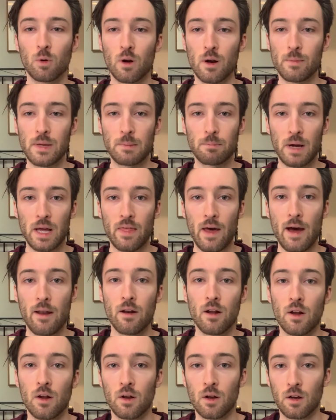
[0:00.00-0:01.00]
do I mean by that?
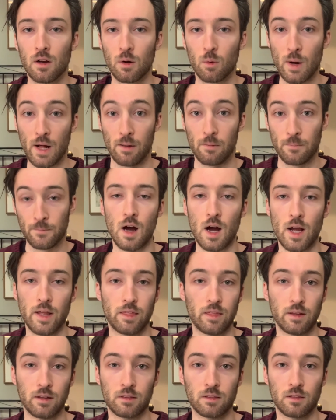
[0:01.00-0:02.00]
Well, I
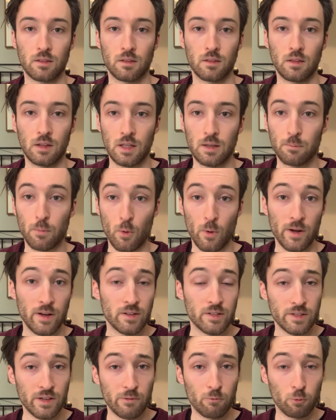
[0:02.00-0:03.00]
think the boy
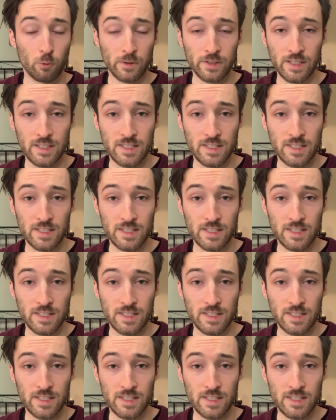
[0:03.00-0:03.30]
is a really